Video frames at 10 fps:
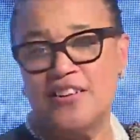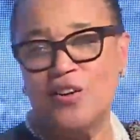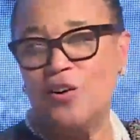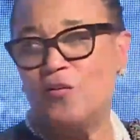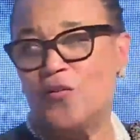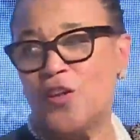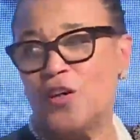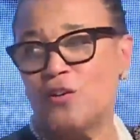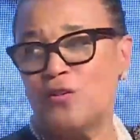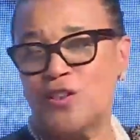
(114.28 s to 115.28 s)
of
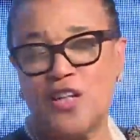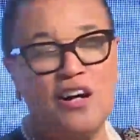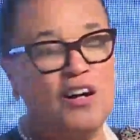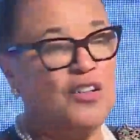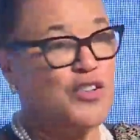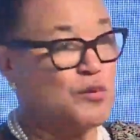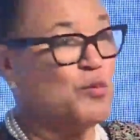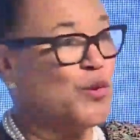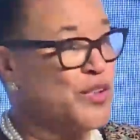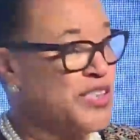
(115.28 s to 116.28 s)
those are
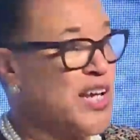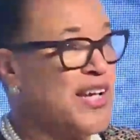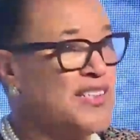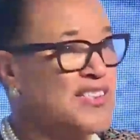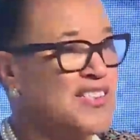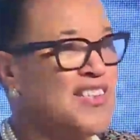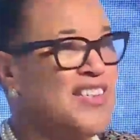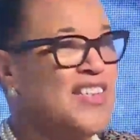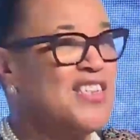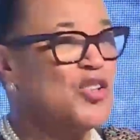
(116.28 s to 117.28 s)
small states,
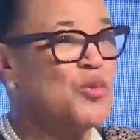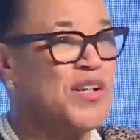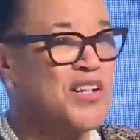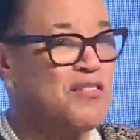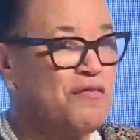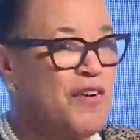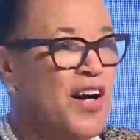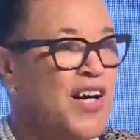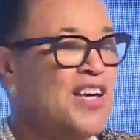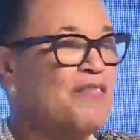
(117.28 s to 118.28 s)

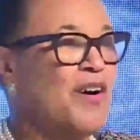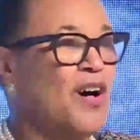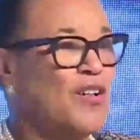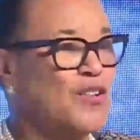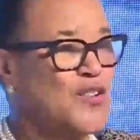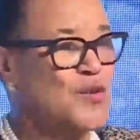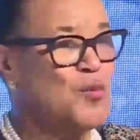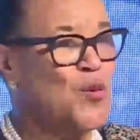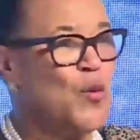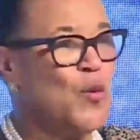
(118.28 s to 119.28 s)
25 are
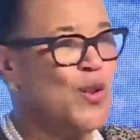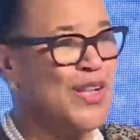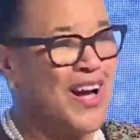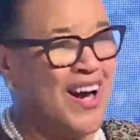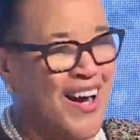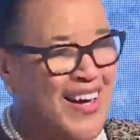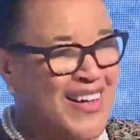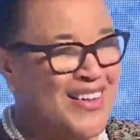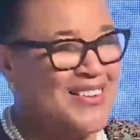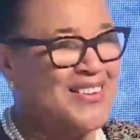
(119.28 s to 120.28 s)
small
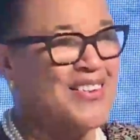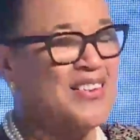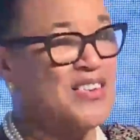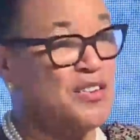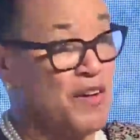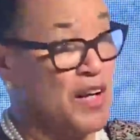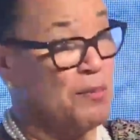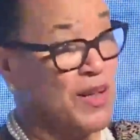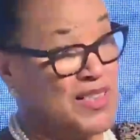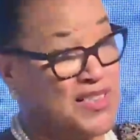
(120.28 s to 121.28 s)
island
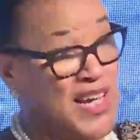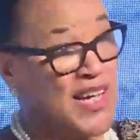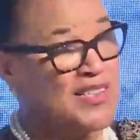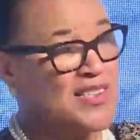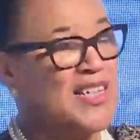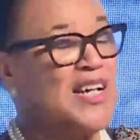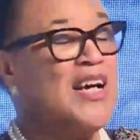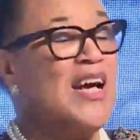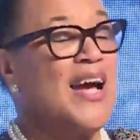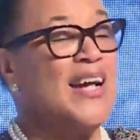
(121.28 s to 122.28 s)
developing states,
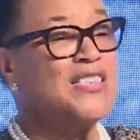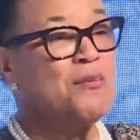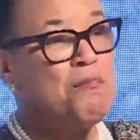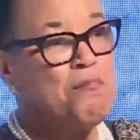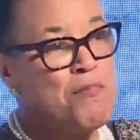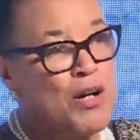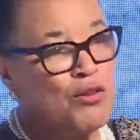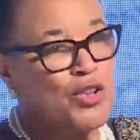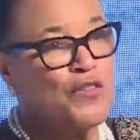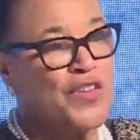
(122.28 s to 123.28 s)
and most of the